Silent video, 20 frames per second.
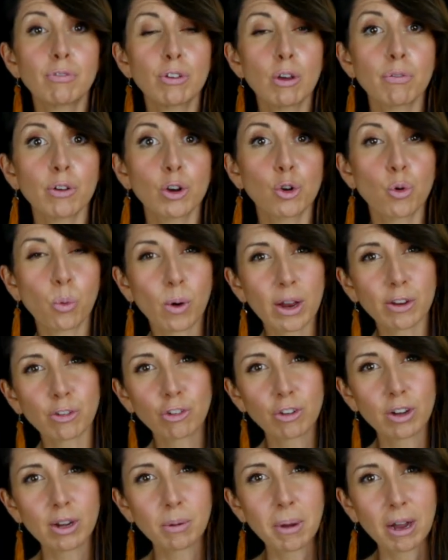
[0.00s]
if you have a
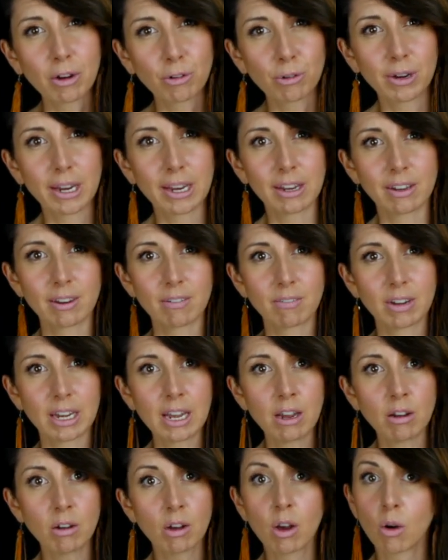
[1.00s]
question about
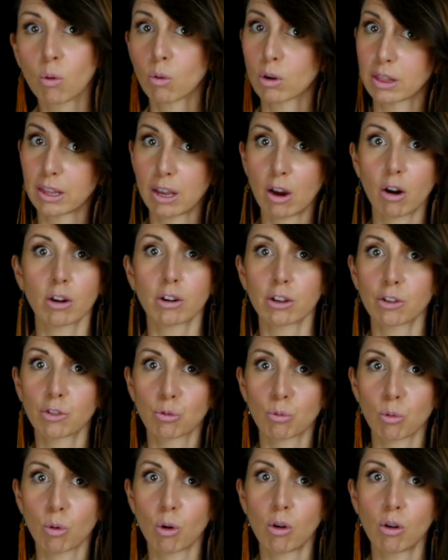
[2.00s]
creativity or the
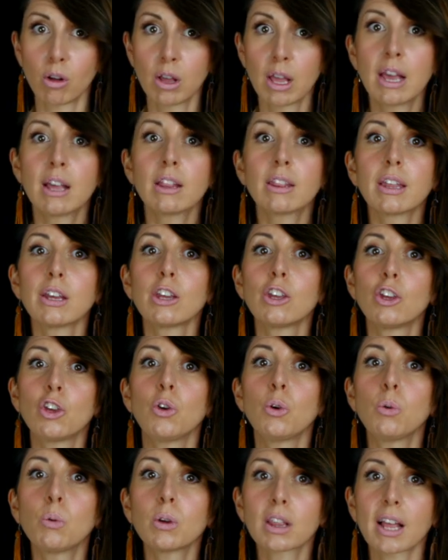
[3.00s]
artist role that
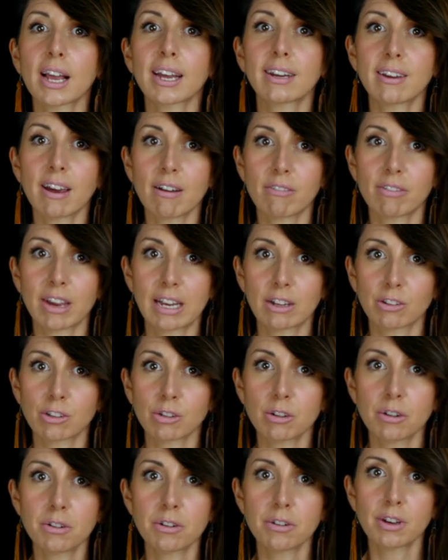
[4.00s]
you would like to have
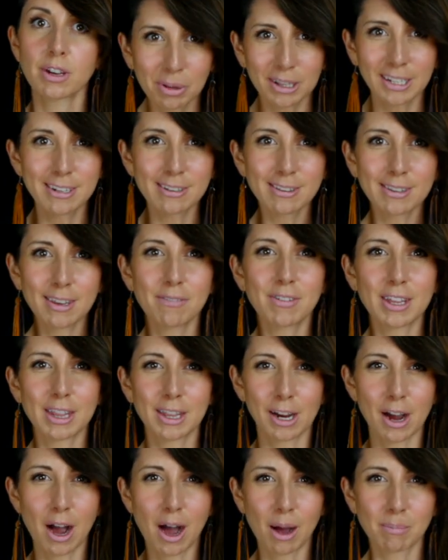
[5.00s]
answered, please leave it in
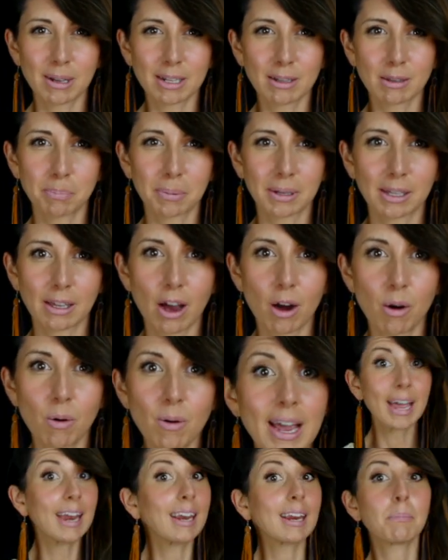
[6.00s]
the comments below
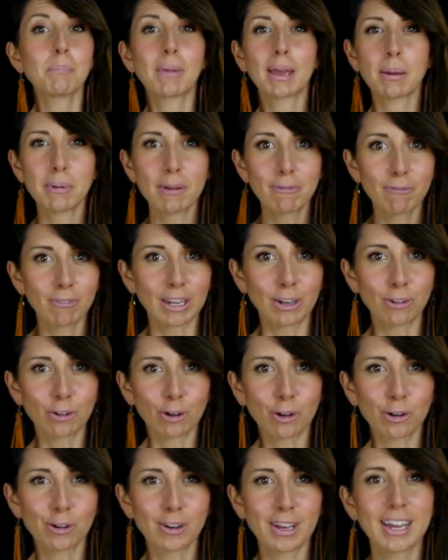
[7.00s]
and it may be
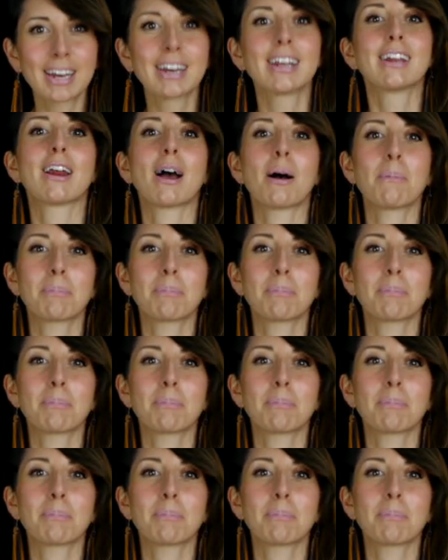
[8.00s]
featured in an